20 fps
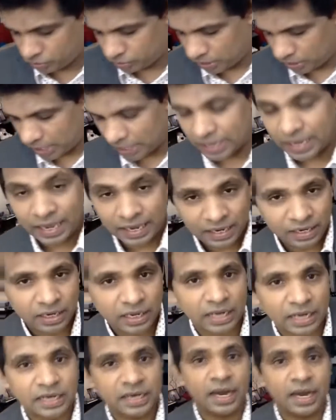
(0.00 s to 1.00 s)
again
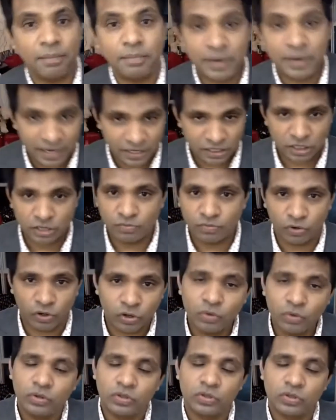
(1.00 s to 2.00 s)
get an updation for
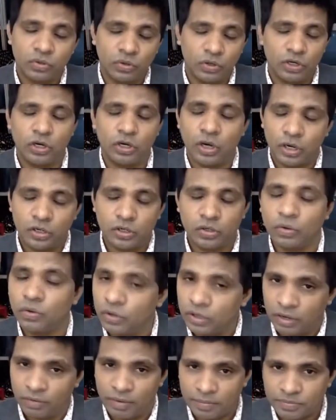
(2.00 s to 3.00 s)
you to
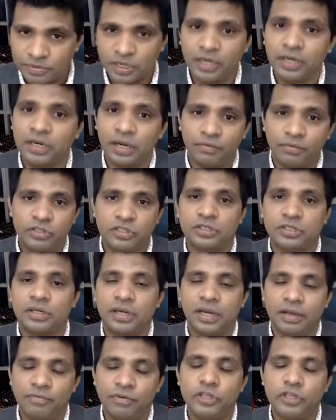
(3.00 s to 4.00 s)
your website, which
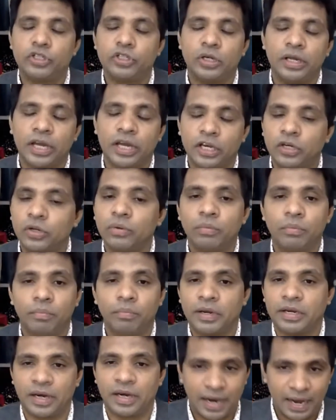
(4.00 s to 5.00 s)
will eventually get you
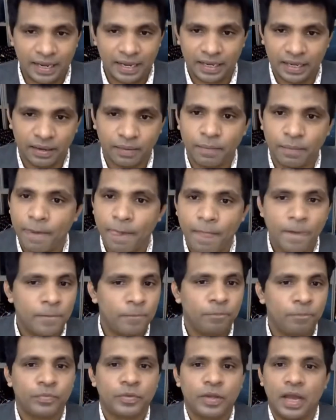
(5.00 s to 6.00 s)
better ranking.
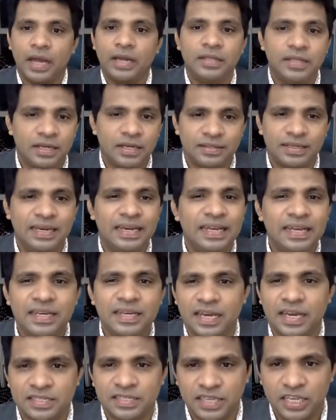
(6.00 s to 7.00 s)
And there is a link
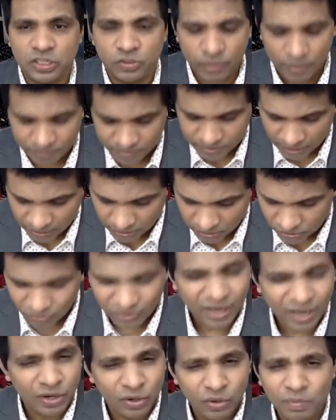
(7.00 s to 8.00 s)
exchange website you
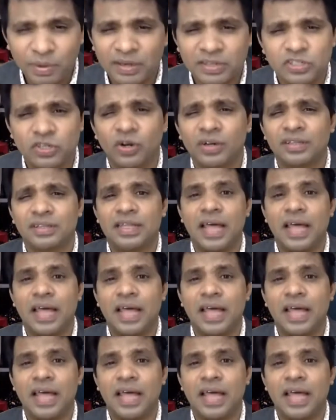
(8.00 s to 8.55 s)
can do, but it's not